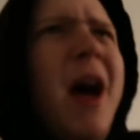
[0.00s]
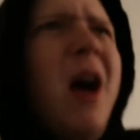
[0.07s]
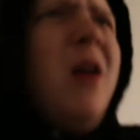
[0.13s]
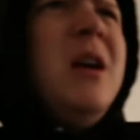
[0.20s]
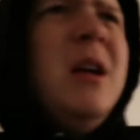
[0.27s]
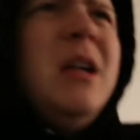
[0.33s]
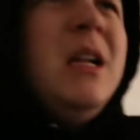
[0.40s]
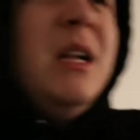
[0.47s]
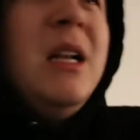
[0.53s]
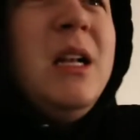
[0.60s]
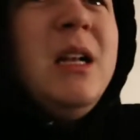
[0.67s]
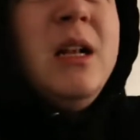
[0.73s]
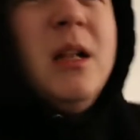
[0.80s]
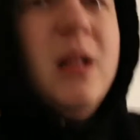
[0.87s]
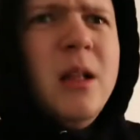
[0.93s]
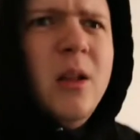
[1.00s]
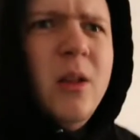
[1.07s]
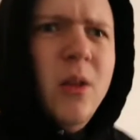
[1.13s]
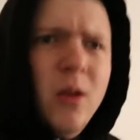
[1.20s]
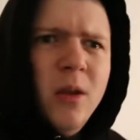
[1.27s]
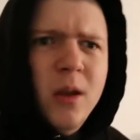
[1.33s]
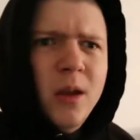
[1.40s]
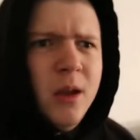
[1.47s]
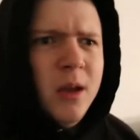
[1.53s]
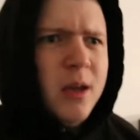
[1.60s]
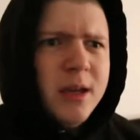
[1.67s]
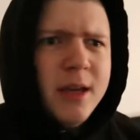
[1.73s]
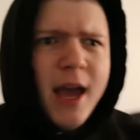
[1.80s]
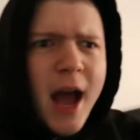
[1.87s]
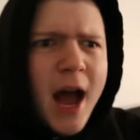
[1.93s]
without. colognes, your
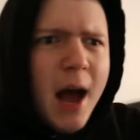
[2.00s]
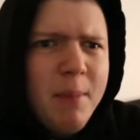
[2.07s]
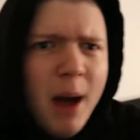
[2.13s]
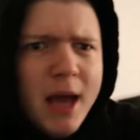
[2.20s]
candy. Yeah,